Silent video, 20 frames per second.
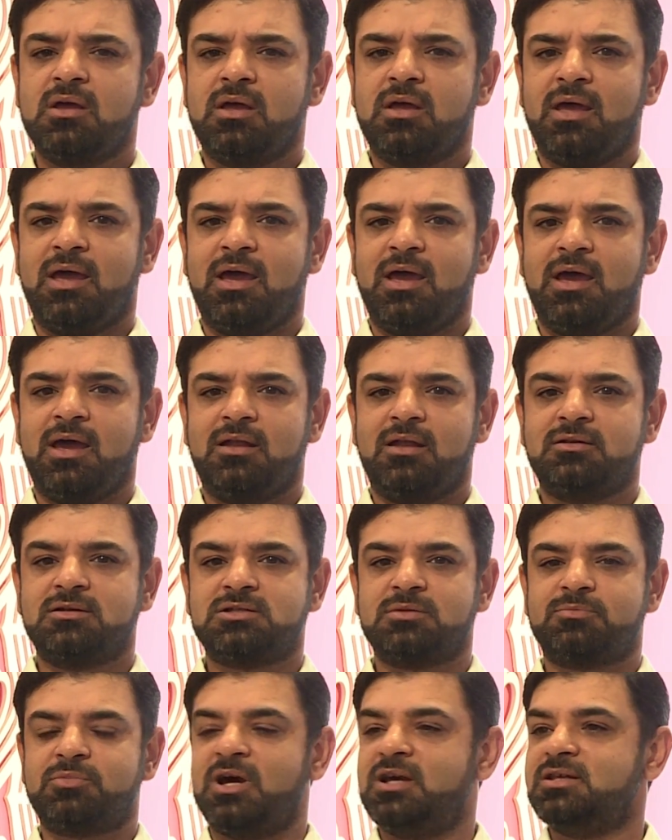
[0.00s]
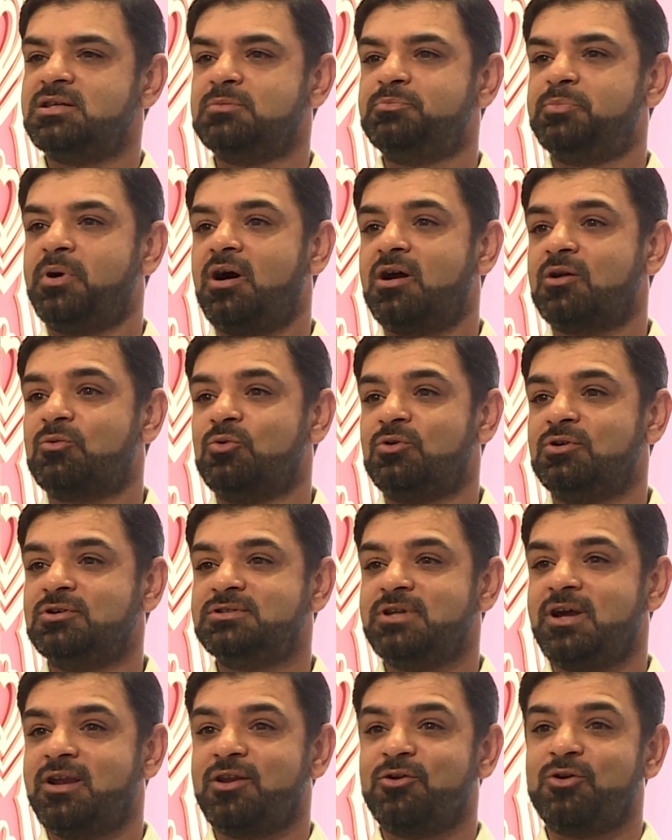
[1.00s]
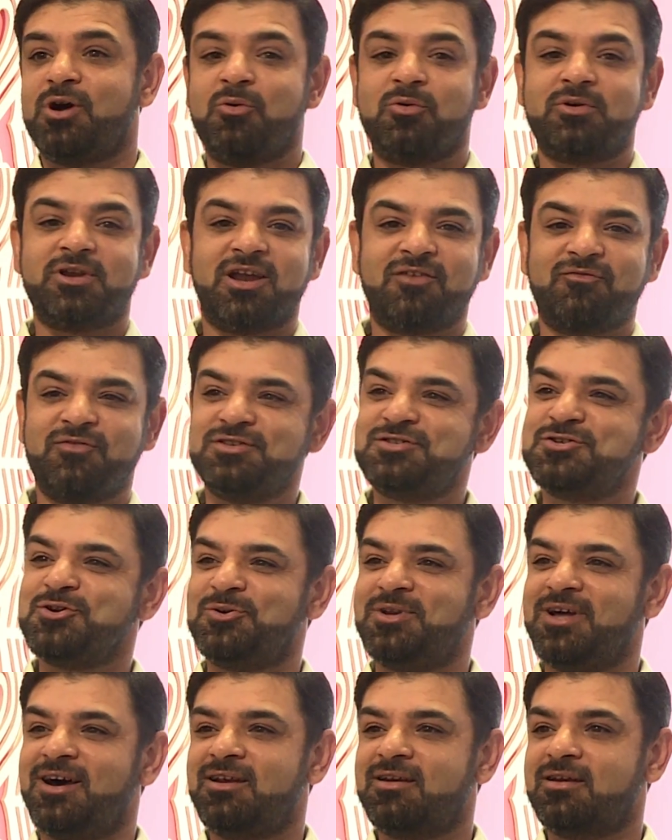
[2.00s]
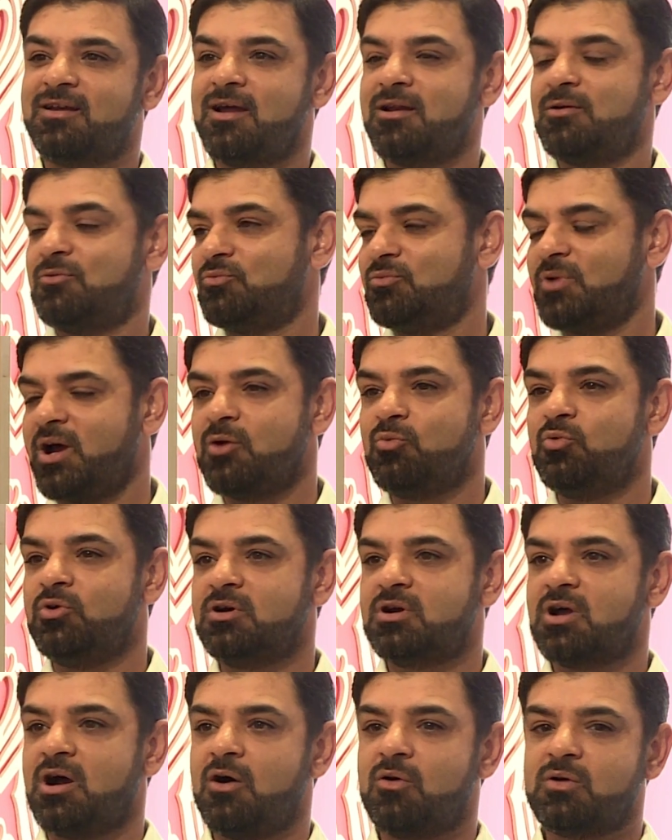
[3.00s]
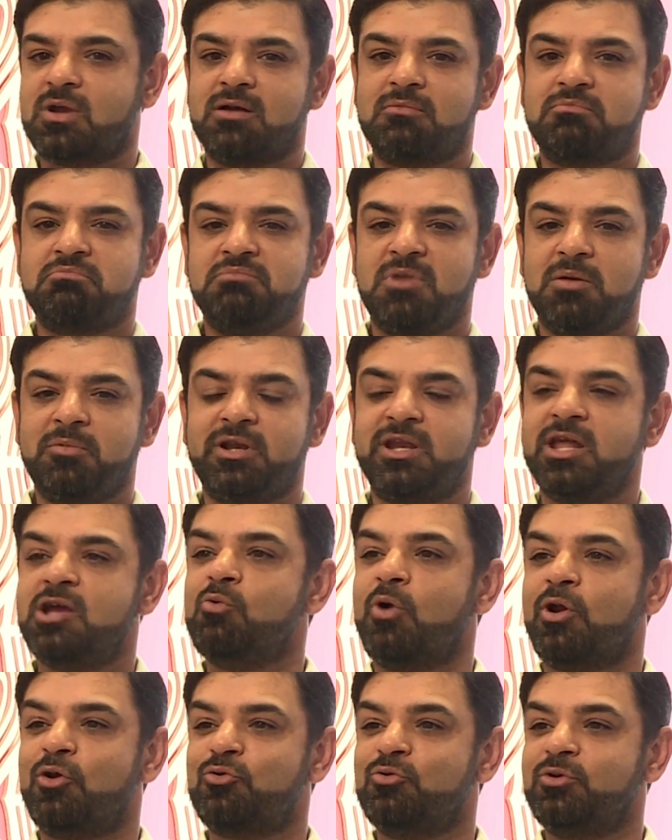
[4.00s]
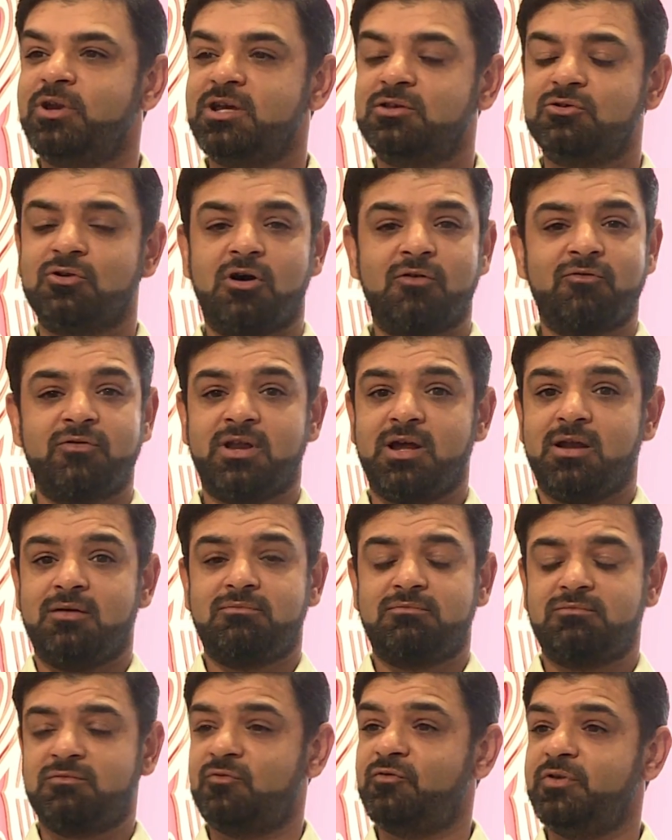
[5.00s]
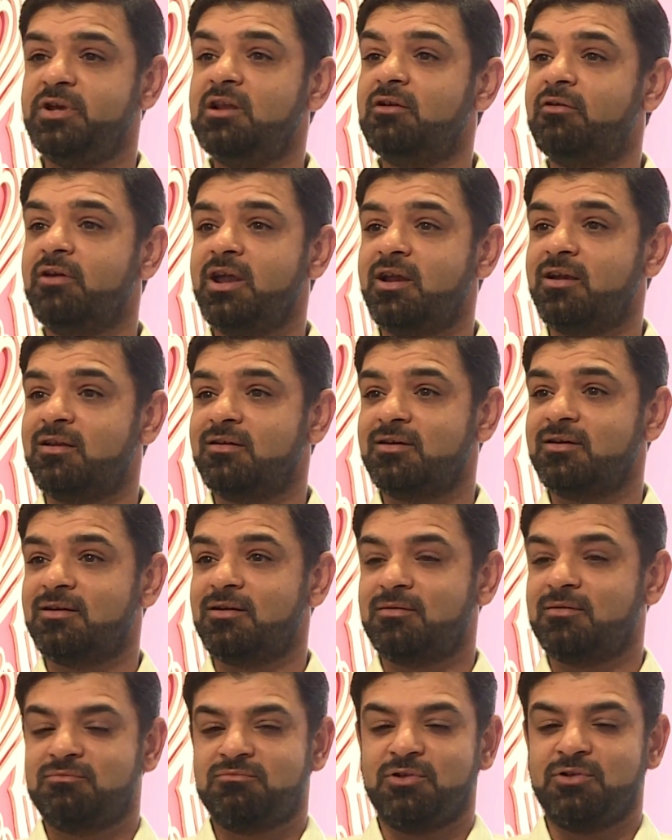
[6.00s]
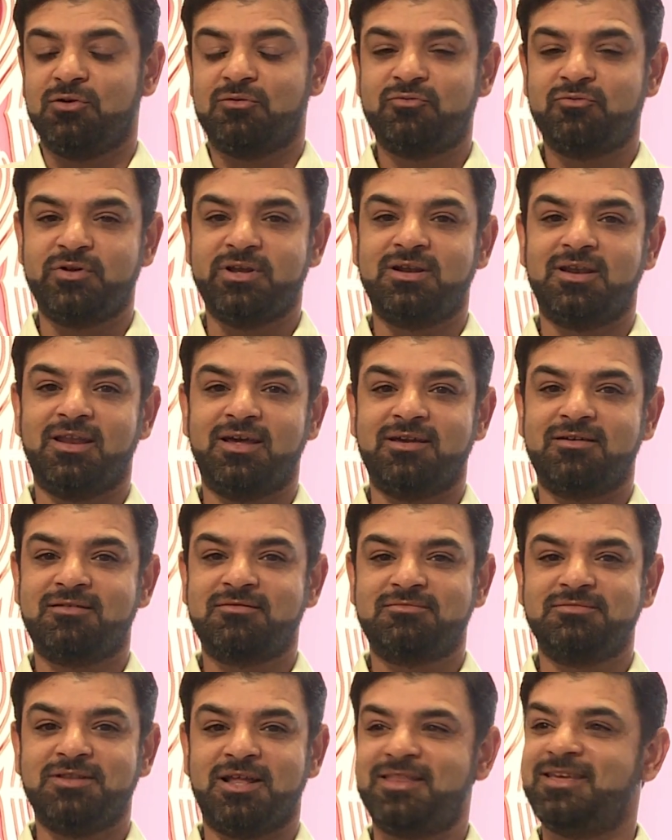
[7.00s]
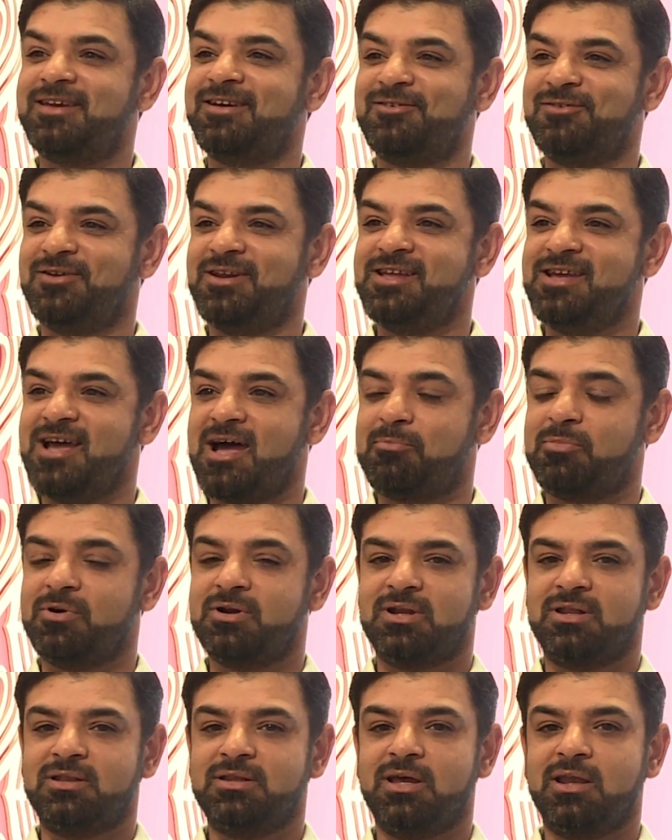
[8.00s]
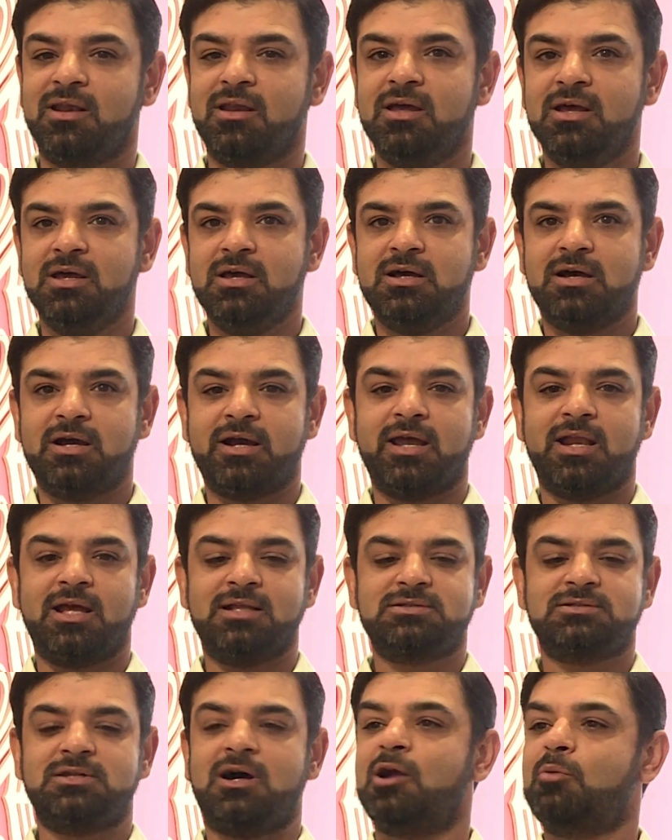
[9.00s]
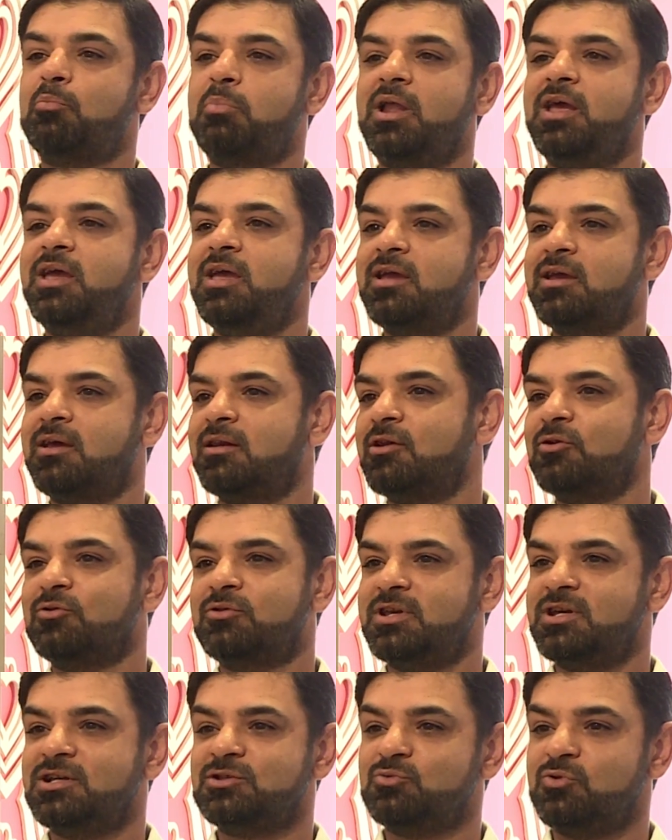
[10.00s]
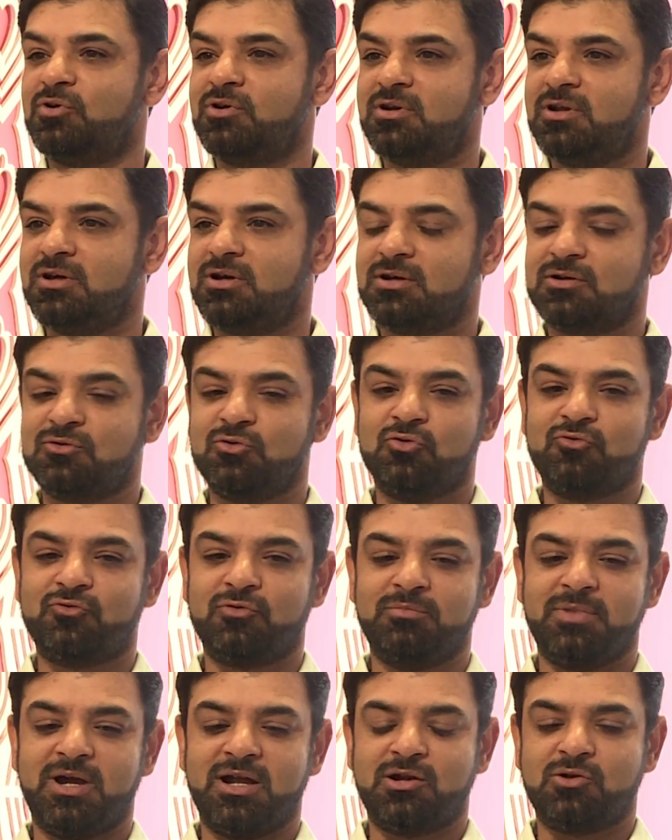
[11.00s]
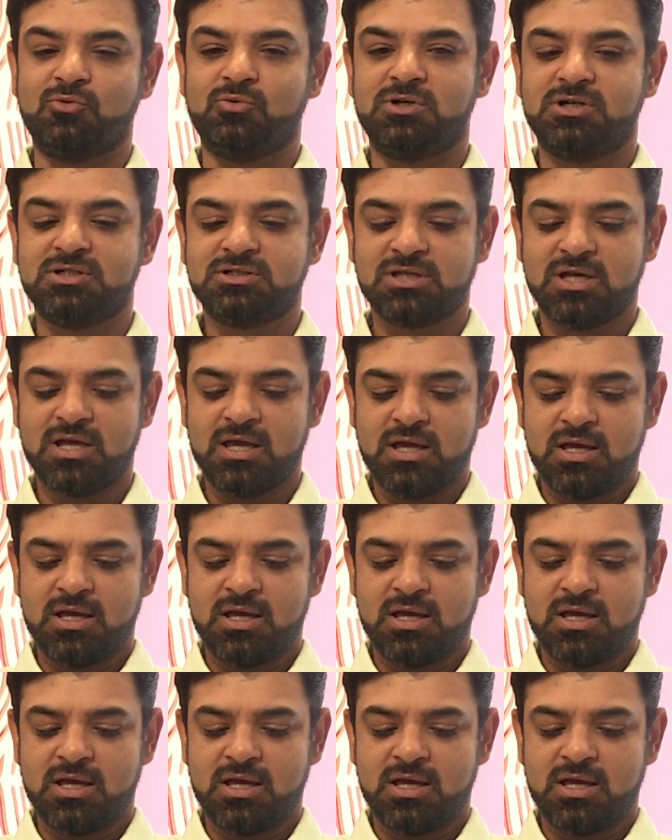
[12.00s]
And the surprising part was that, I would get physio done, and I'd work out, I'd maybe take 1 or 2 days off, and I'd feel great, and I'd, feel like nothing had really happened. And then again, I'd start playing, and, things would go from bad to worse.